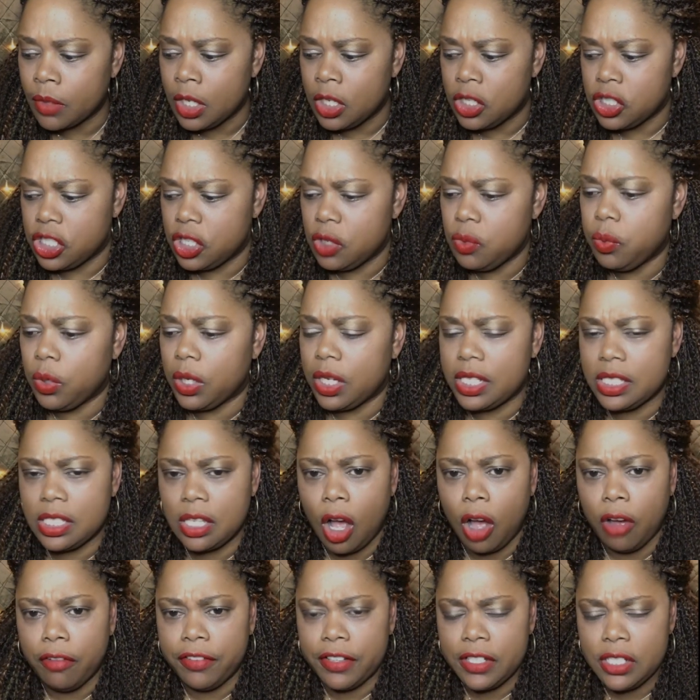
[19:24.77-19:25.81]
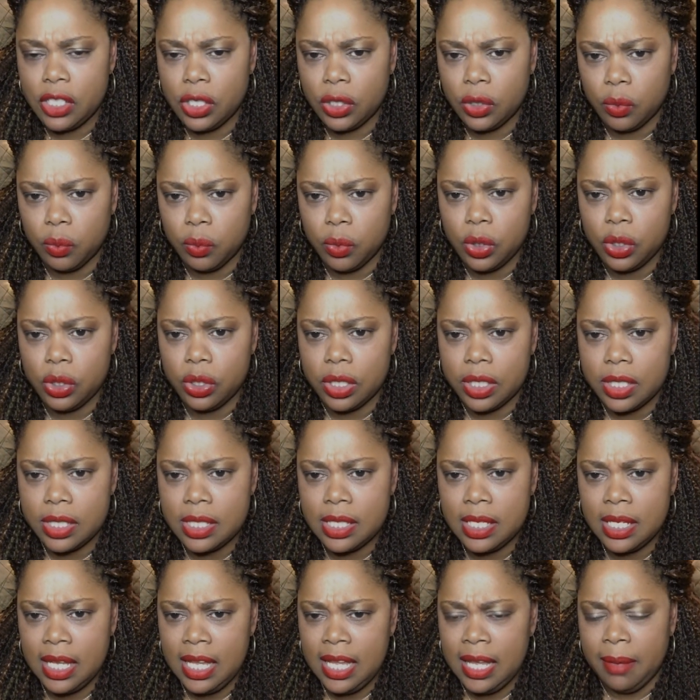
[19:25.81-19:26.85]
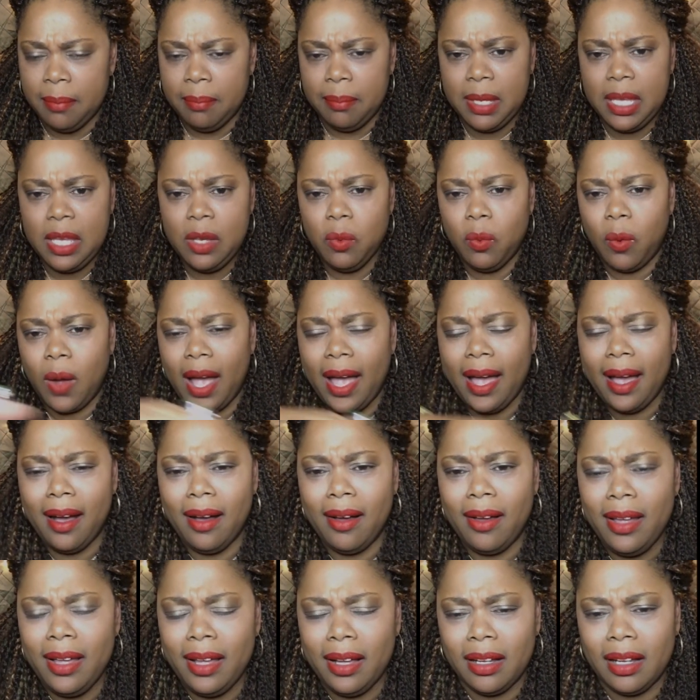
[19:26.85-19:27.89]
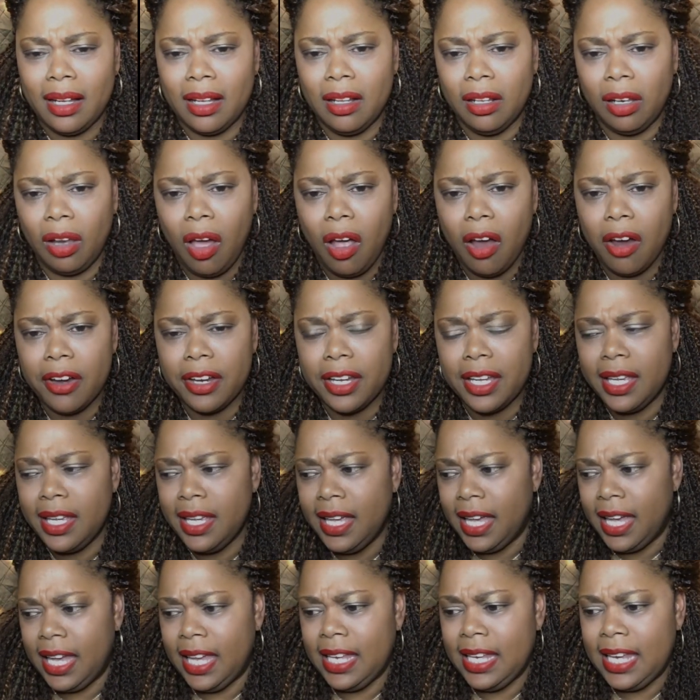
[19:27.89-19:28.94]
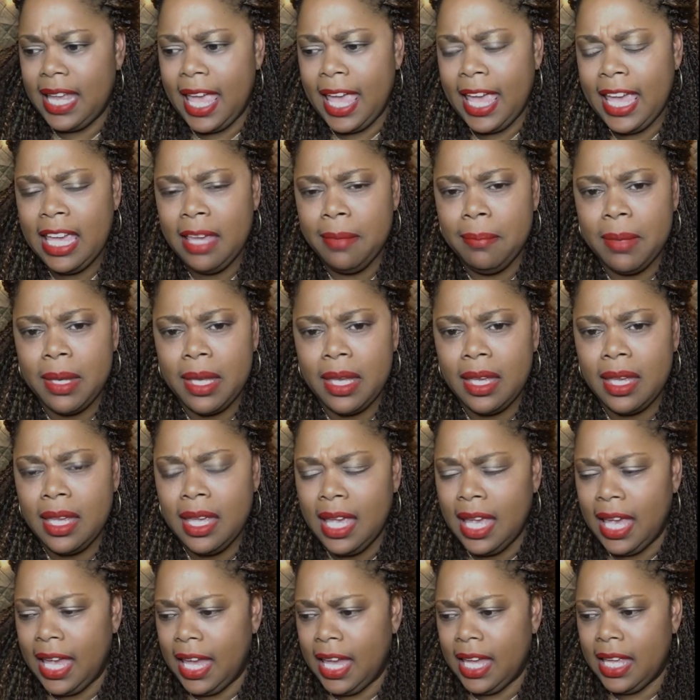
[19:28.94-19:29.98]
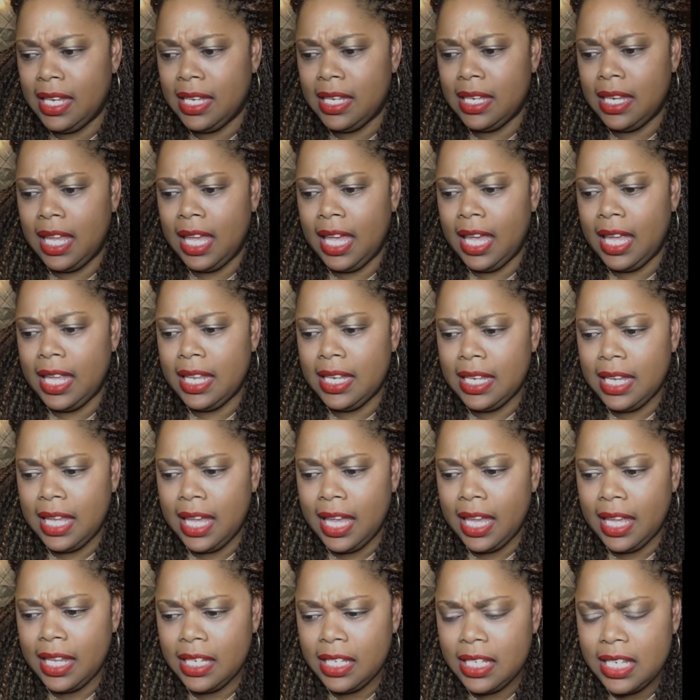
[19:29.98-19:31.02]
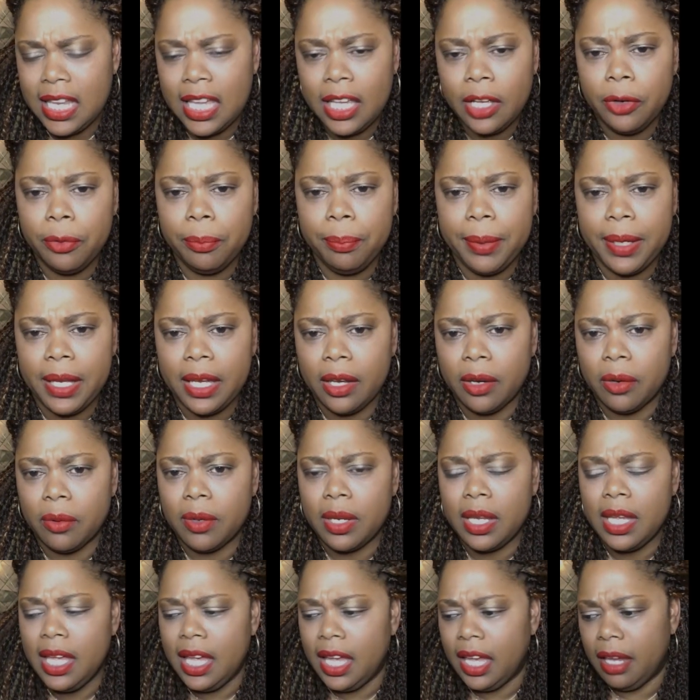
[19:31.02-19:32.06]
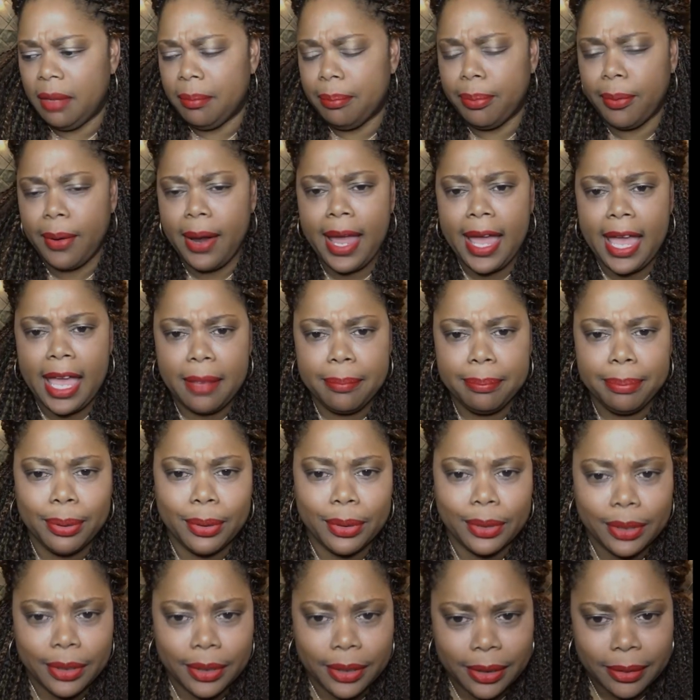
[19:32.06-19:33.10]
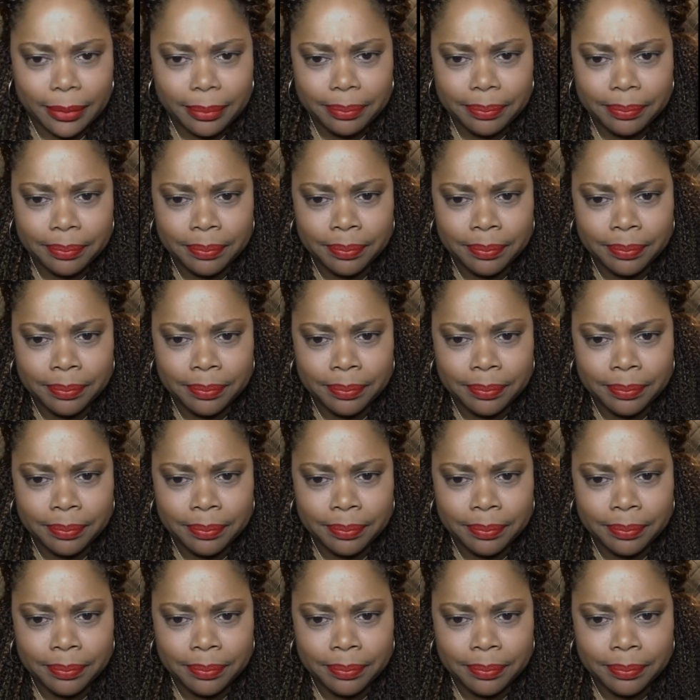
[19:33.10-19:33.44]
She runs off into the woods. Meanwhile, Clark and Amy and, and, and Dingleberry and Brad pull up.